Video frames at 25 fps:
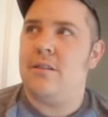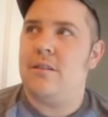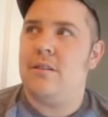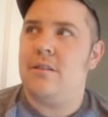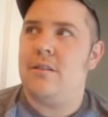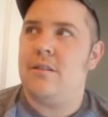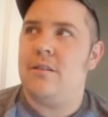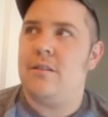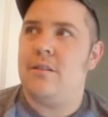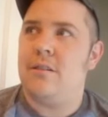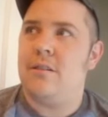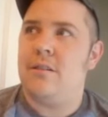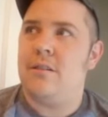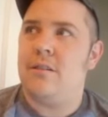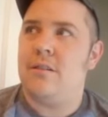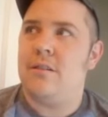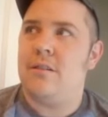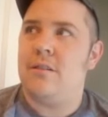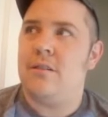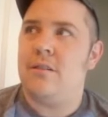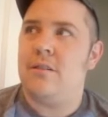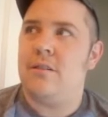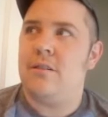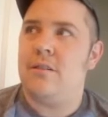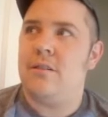
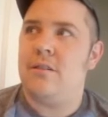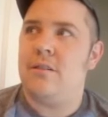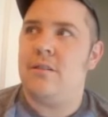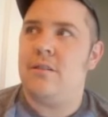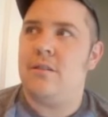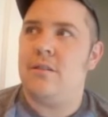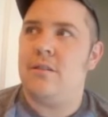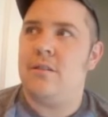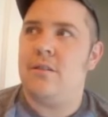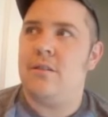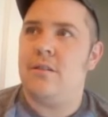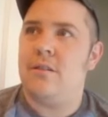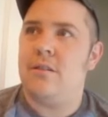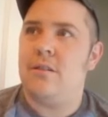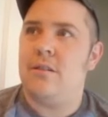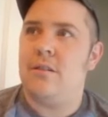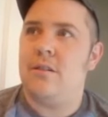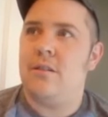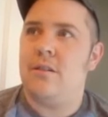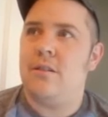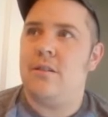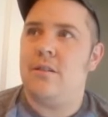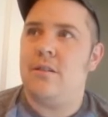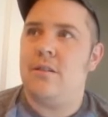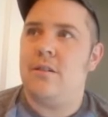
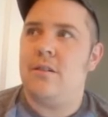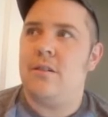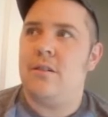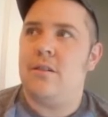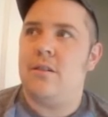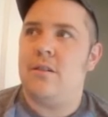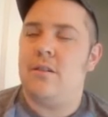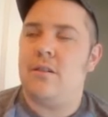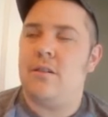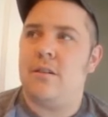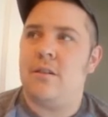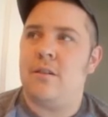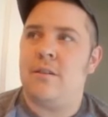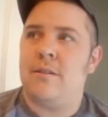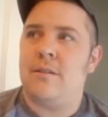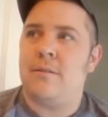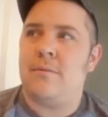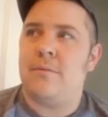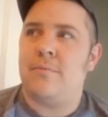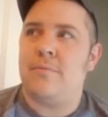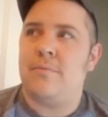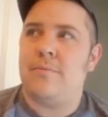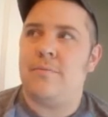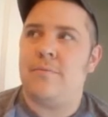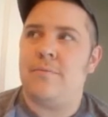
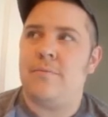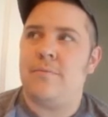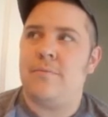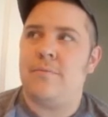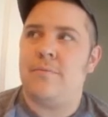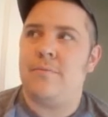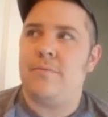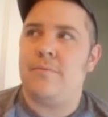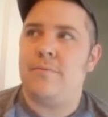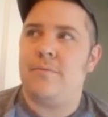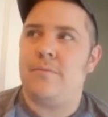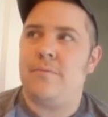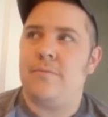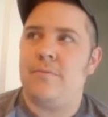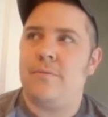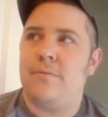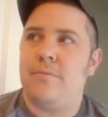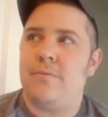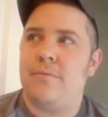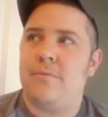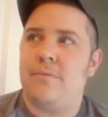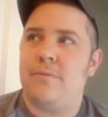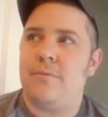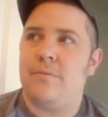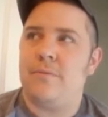Nobody speaks.